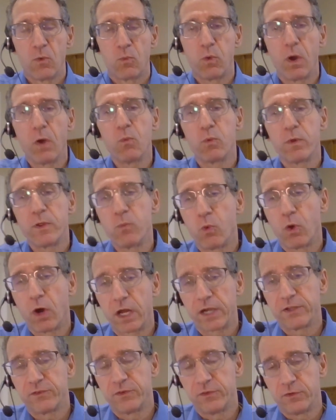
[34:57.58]
What we
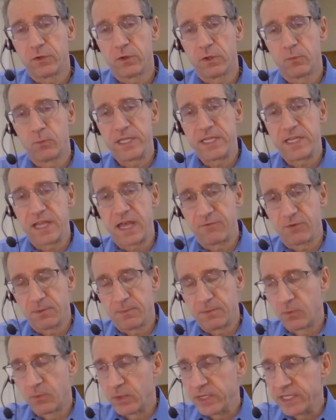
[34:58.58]
wanted to do, and we
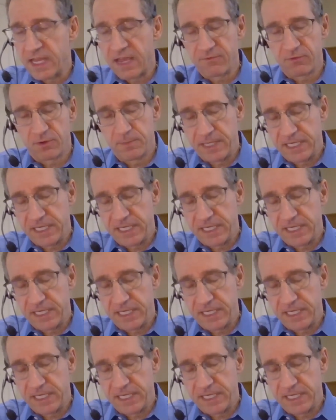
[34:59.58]
never